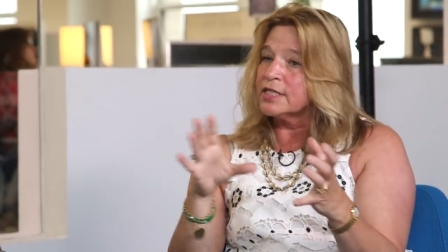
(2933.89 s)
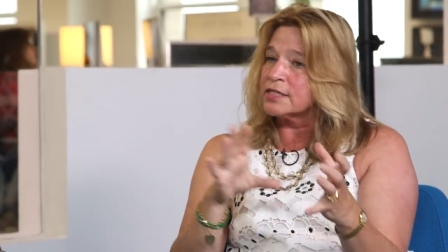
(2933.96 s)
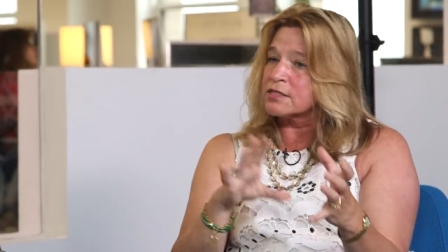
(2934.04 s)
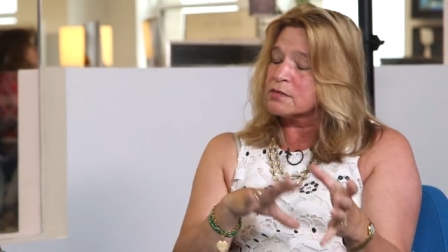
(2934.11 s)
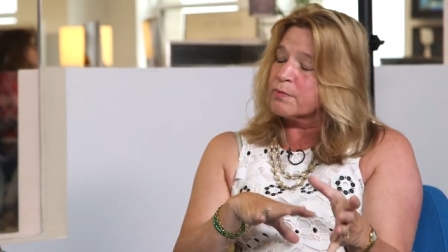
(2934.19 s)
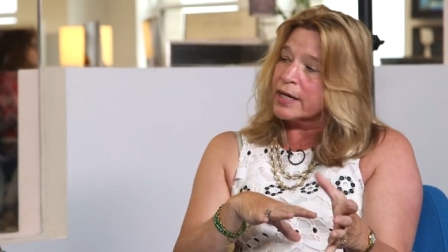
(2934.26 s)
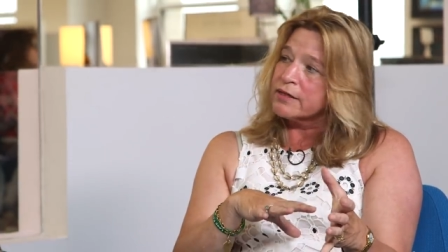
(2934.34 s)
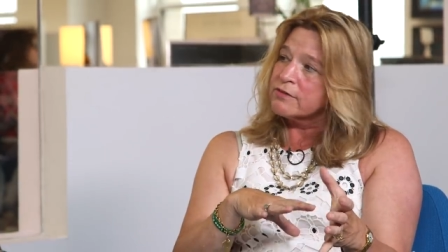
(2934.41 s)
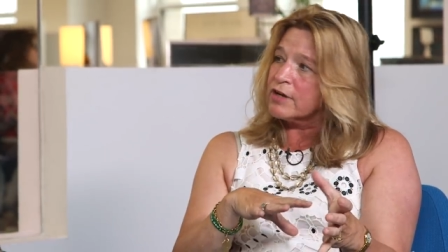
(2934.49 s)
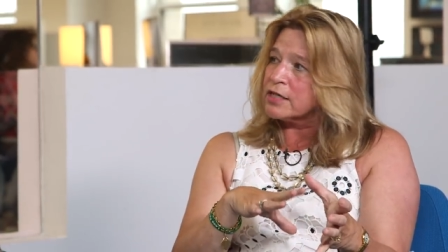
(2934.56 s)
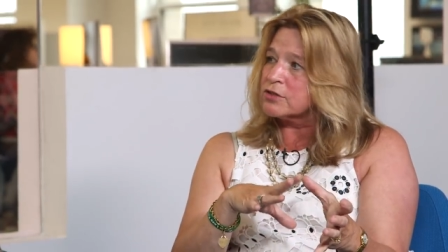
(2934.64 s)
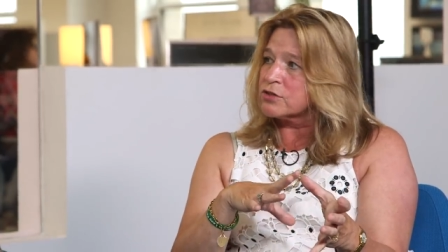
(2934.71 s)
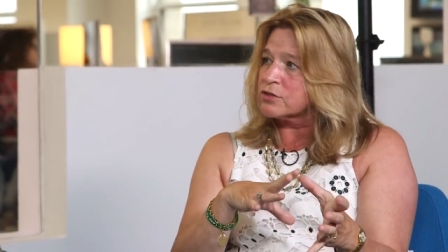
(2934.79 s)
Venus might
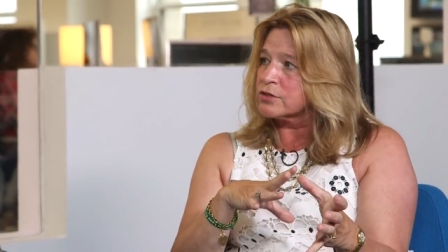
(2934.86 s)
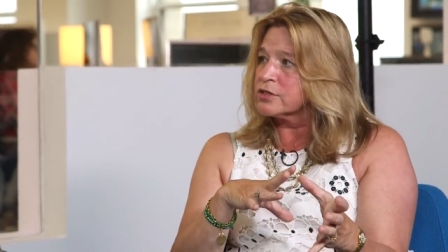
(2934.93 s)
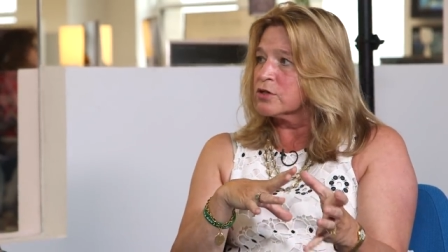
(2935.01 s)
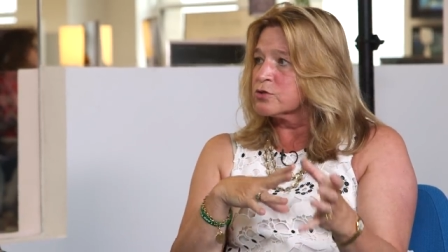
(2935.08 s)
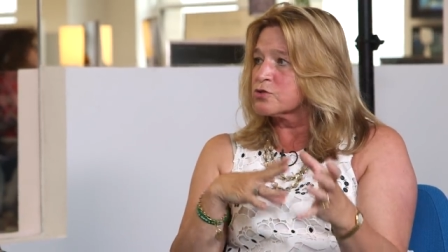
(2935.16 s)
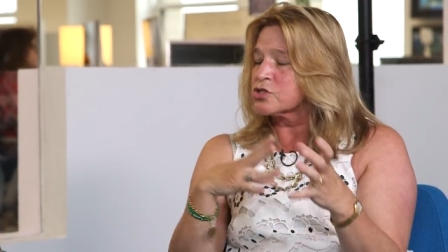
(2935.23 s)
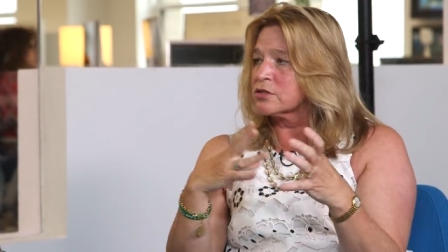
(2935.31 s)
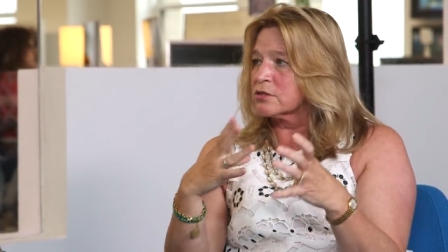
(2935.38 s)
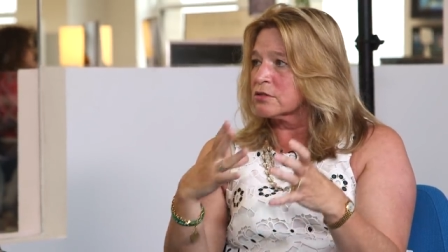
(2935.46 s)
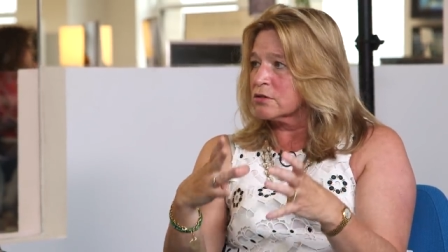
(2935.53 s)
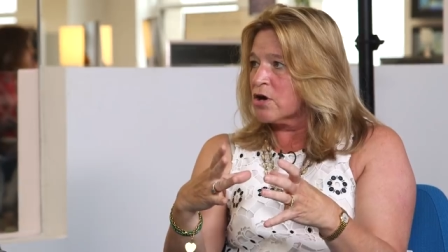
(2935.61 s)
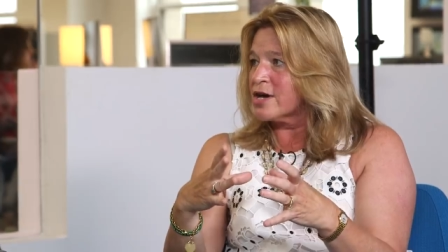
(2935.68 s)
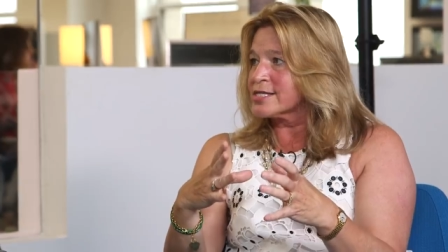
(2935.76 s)
have had an early
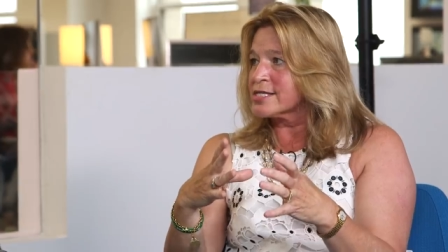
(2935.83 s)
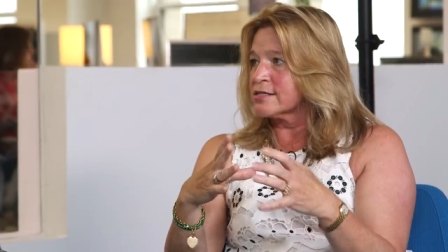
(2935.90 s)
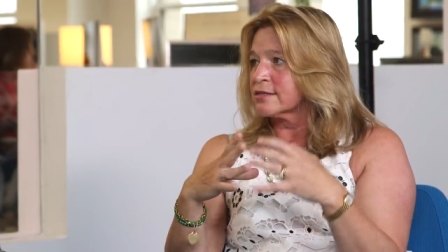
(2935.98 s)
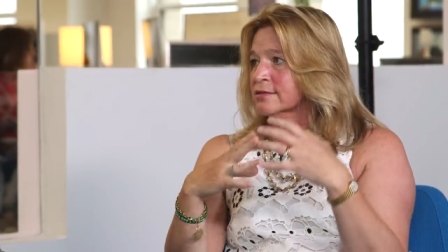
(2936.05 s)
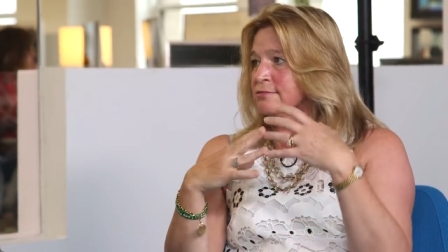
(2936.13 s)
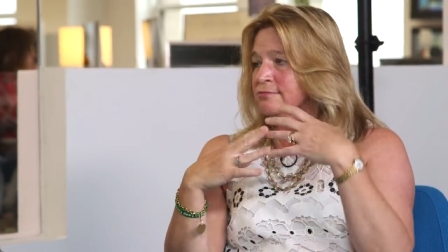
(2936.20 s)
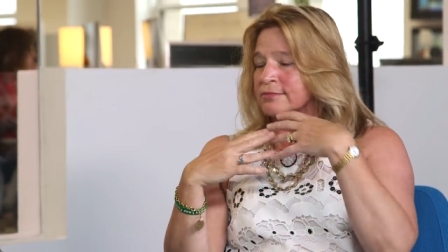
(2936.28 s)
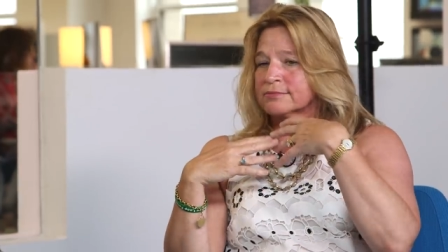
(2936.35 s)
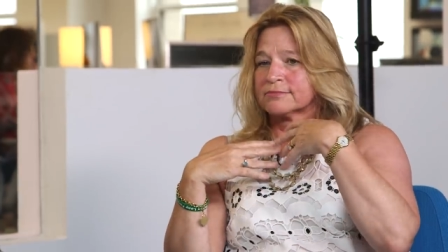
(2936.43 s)
ocean, lost it.